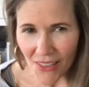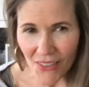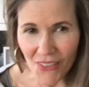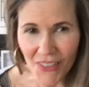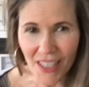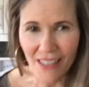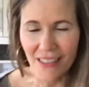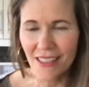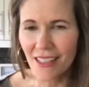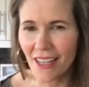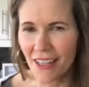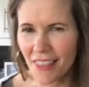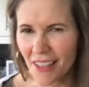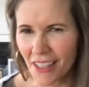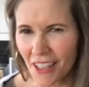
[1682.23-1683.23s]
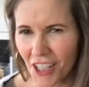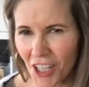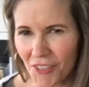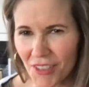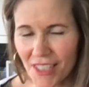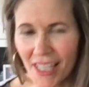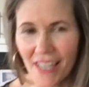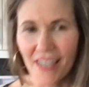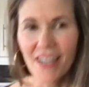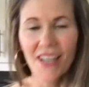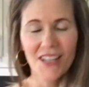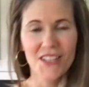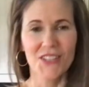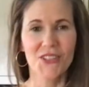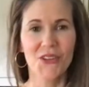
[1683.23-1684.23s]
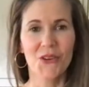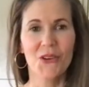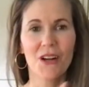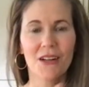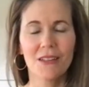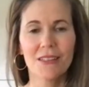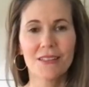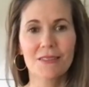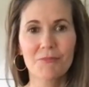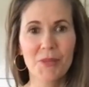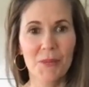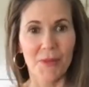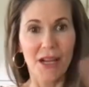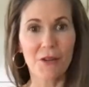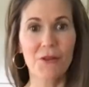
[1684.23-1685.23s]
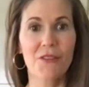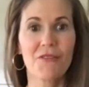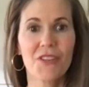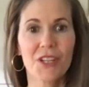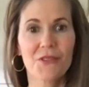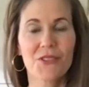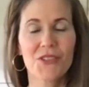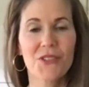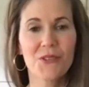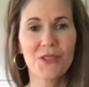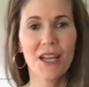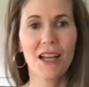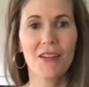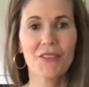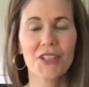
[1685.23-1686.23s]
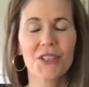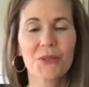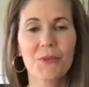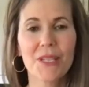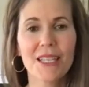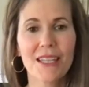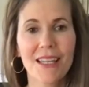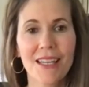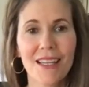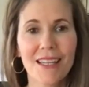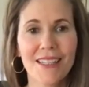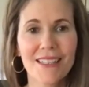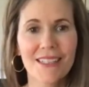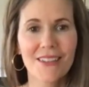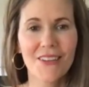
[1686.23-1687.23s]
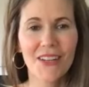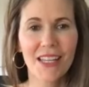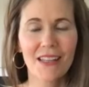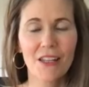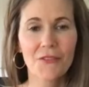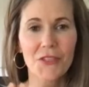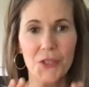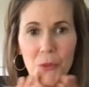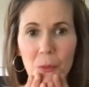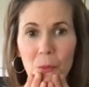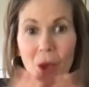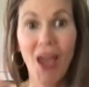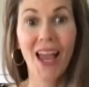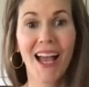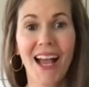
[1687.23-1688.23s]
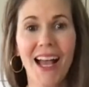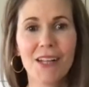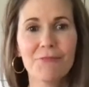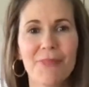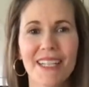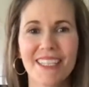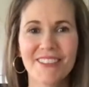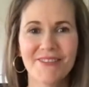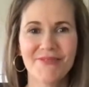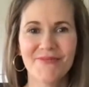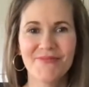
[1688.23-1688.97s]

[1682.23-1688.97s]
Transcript: okay, yeah, I think I covered that. So I'll be back with a video soon. Have a good weekend. Okay, love to. Bye.